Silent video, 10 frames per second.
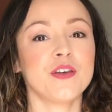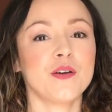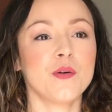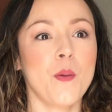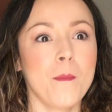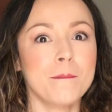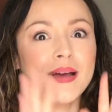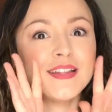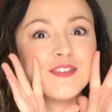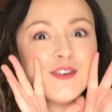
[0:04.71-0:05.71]
you
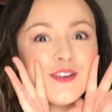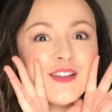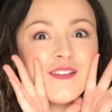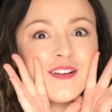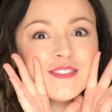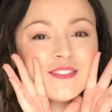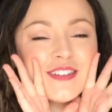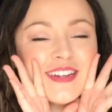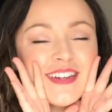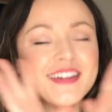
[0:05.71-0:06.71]
my dirty
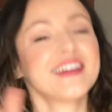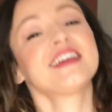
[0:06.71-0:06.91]
laundry.